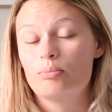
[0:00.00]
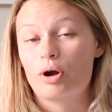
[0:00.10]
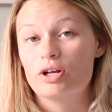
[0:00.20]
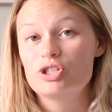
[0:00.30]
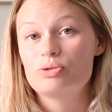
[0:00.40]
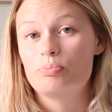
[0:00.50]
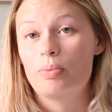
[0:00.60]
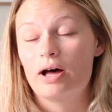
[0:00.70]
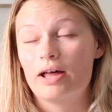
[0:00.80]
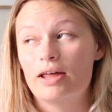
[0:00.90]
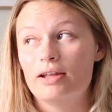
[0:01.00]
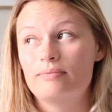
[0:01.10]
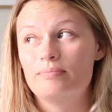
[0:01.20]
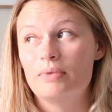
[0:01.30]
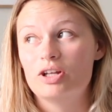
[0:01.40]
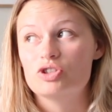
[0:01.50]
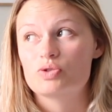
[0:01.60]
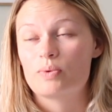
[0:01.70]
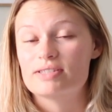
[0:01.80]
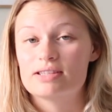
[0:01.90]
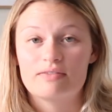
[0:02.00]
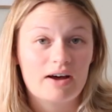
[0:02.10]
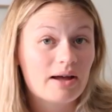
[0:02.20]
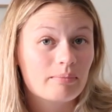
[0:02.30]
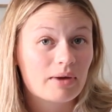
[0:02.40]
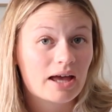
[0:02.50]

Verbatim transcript: brunch, but it just wasn't the vibe.